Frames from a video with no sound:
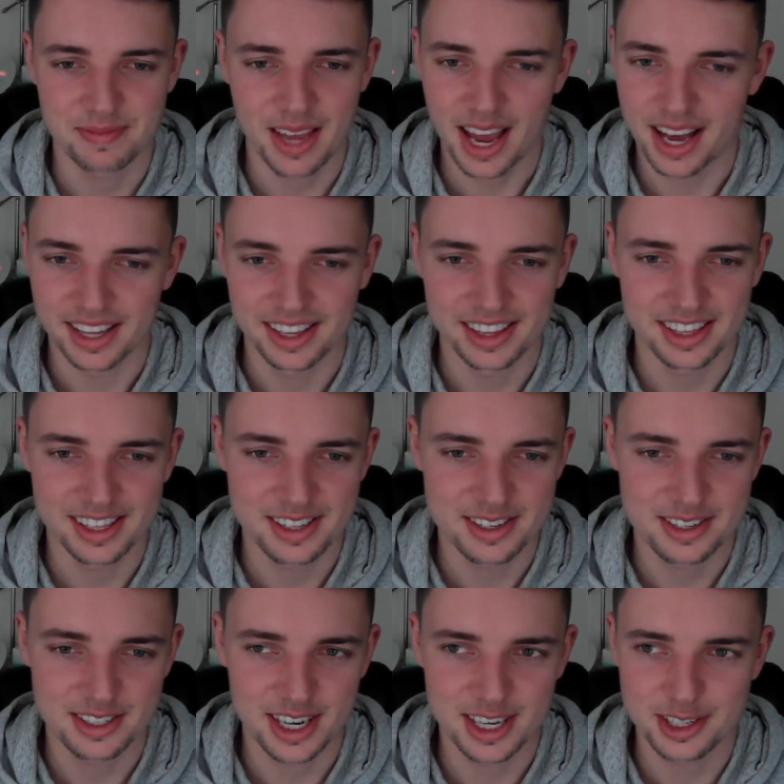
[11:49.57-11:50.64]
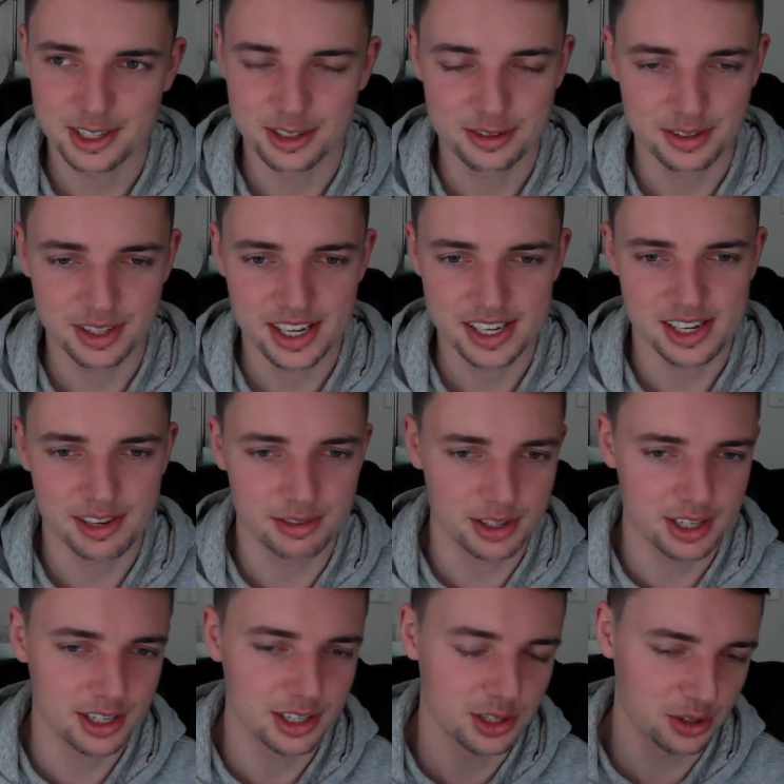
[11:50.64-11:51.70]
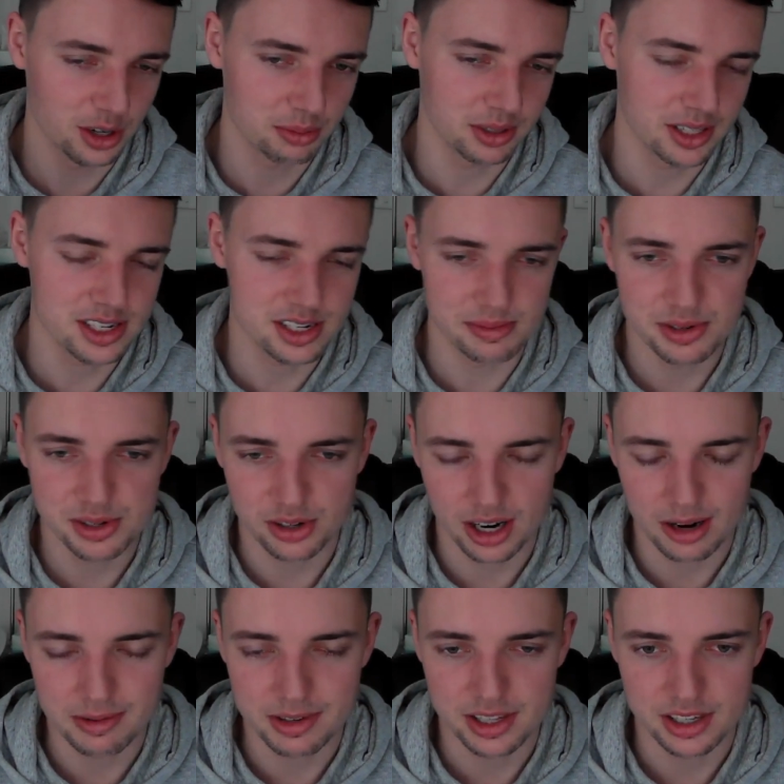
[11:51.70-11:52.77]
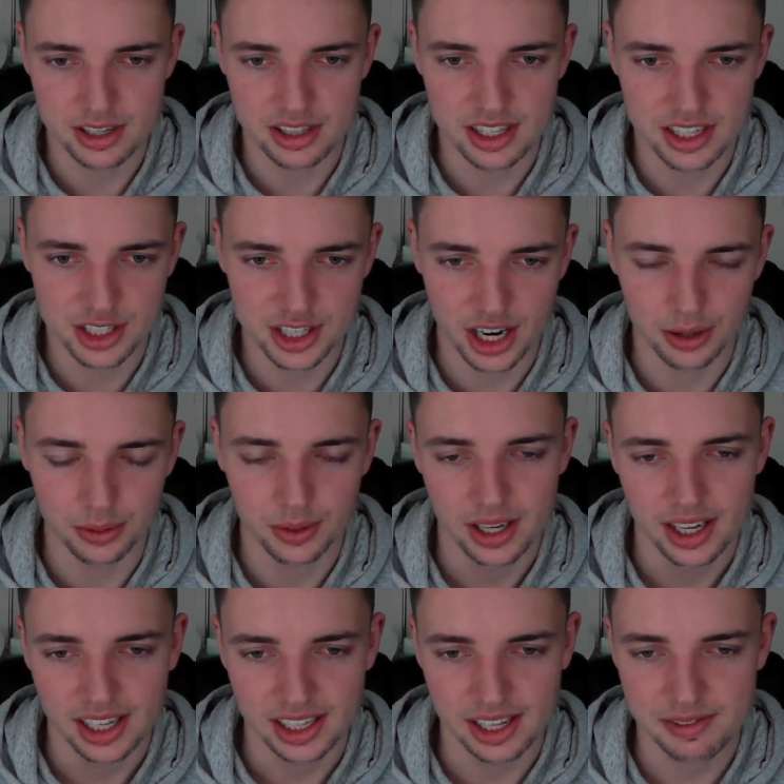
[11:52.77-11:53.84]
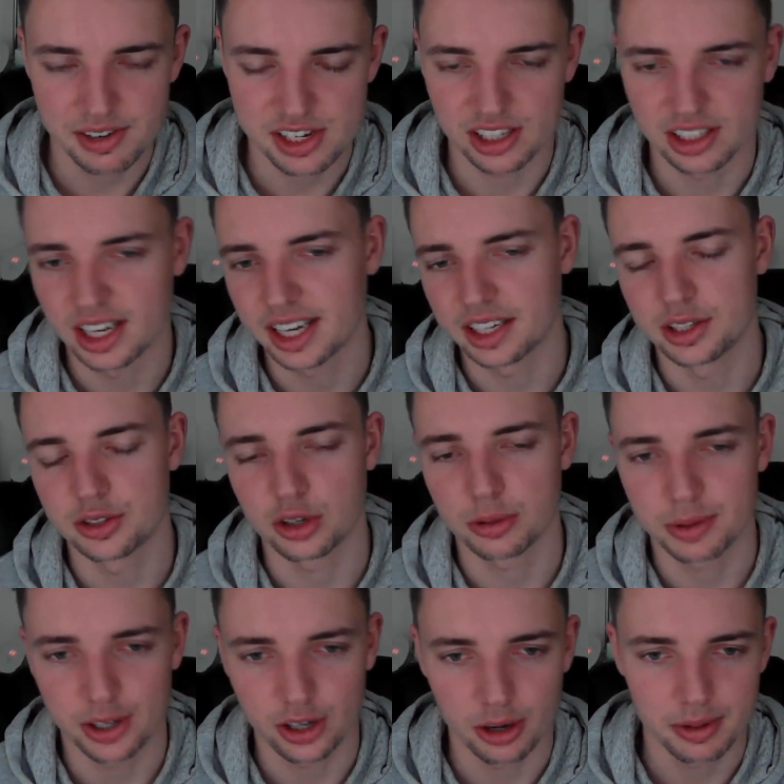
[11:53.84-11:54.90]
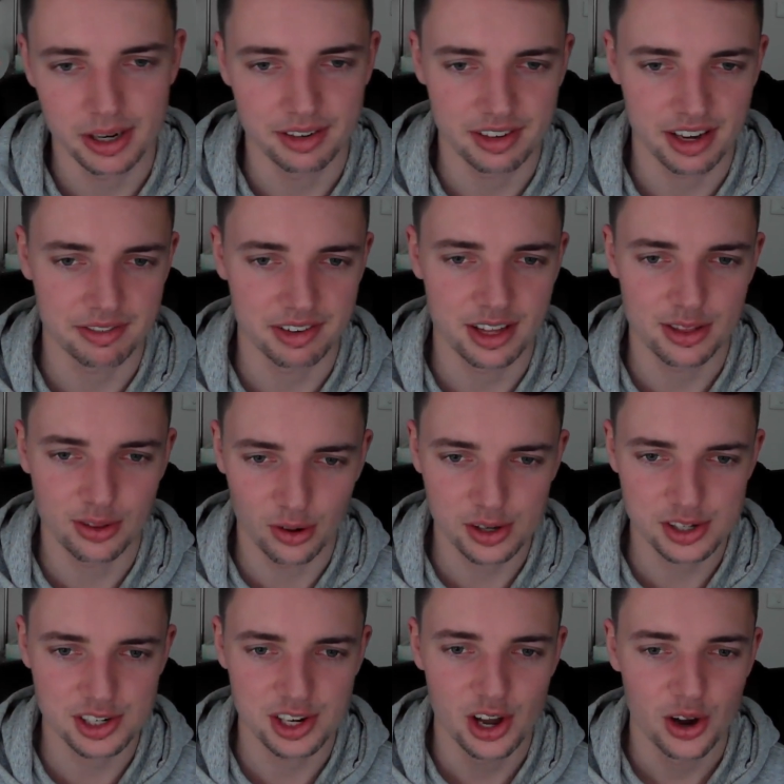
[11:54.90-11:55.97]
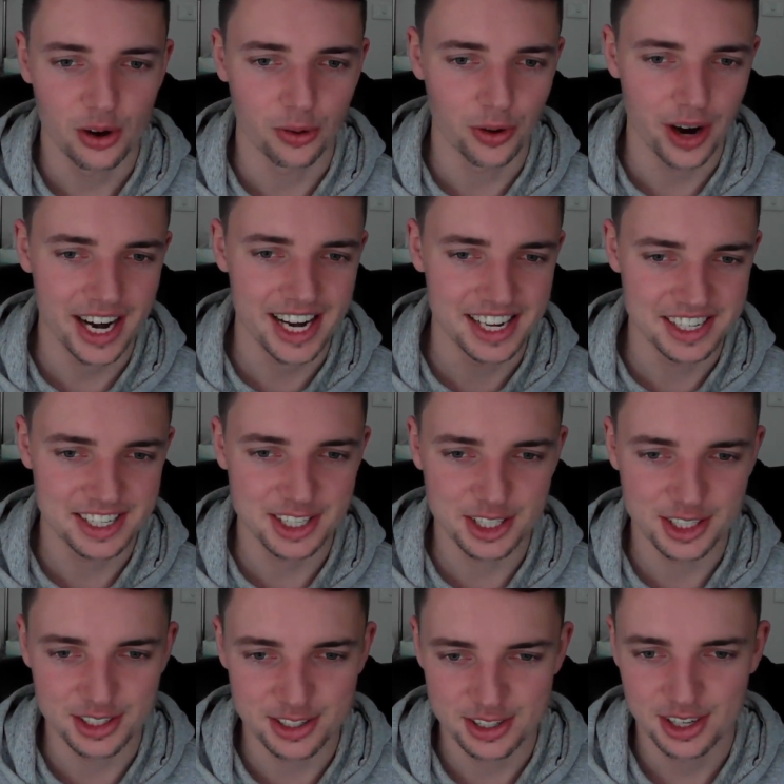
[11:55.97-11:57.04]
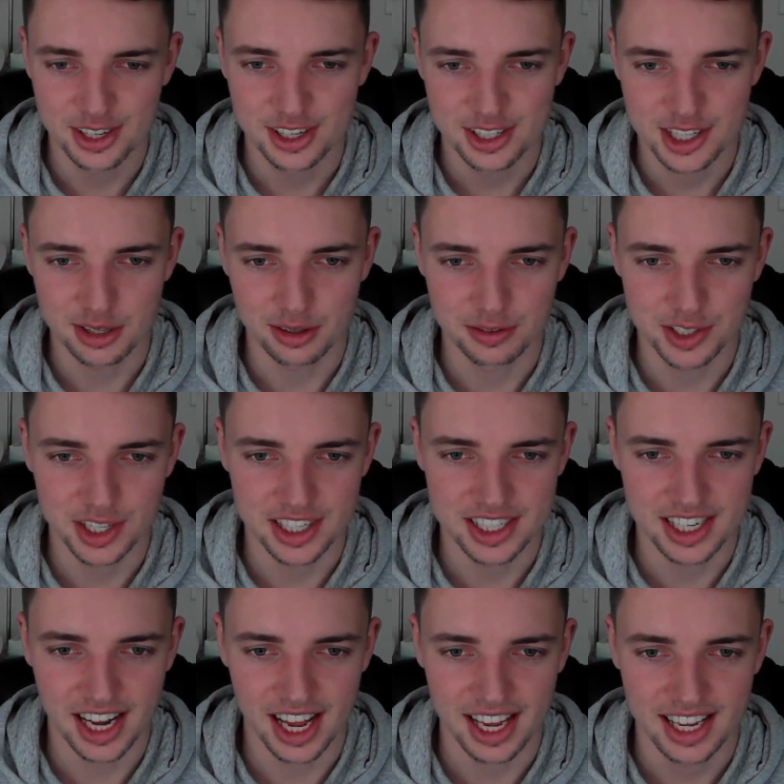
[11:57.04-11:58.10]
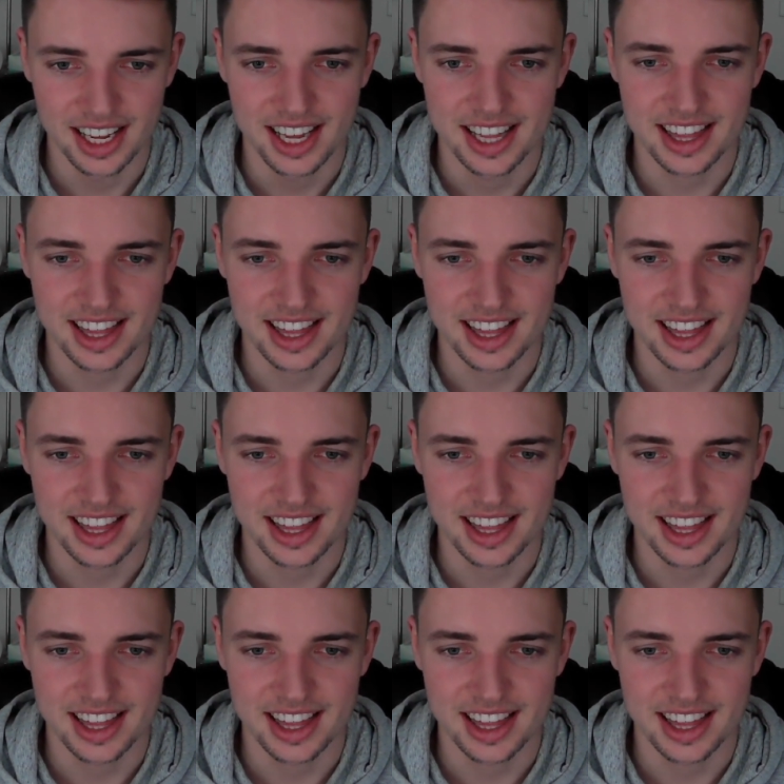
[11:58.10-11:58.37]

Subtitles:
Yeah, stay tuned for this. If you did enjoy, please subscribe to the channel, leave us a like, and drop a comment if you have any thoughts or any additions to what we've shared today.